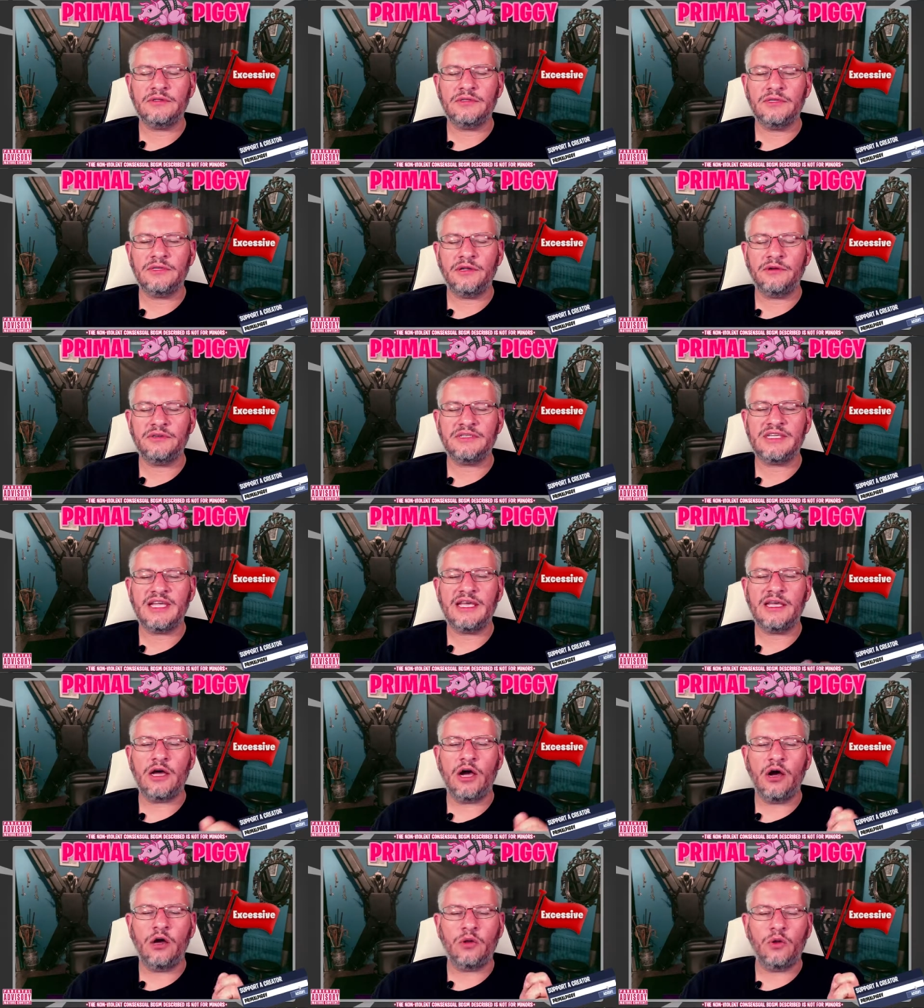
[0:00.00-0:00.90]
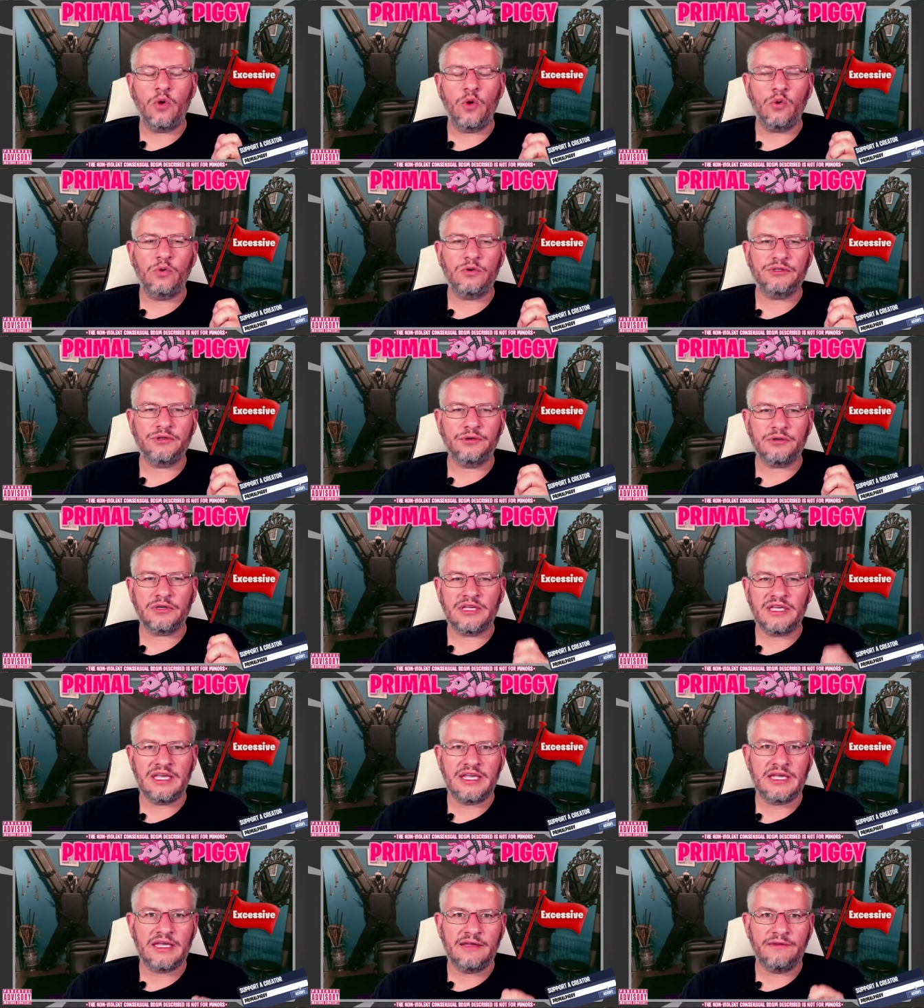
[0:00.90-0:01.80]
they're saying, I'll hold your
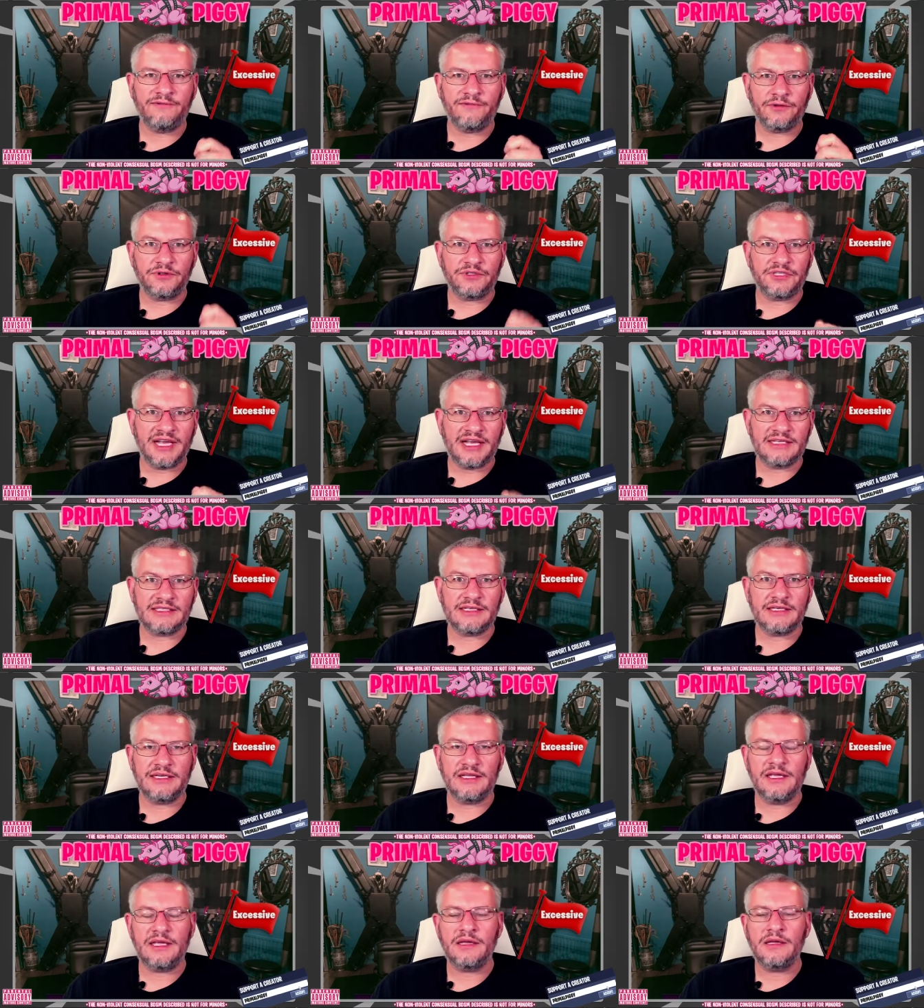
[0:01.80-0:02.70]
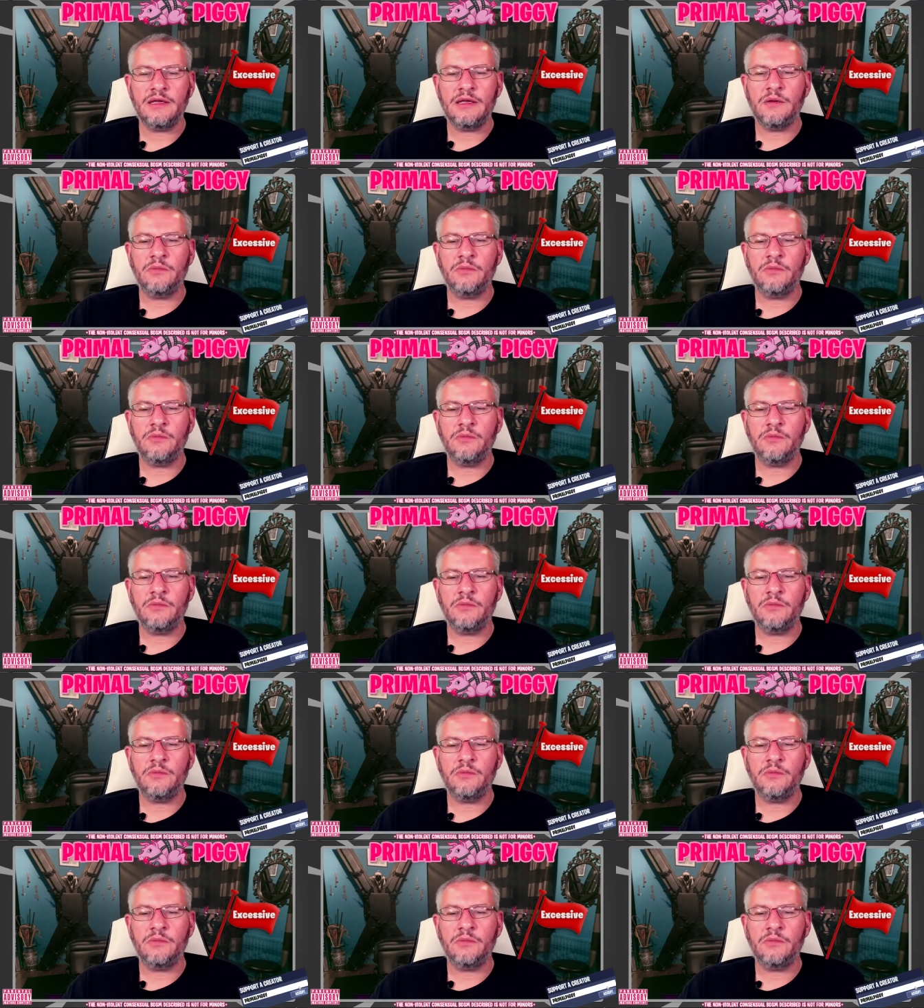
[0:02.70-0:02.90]
key for chastity,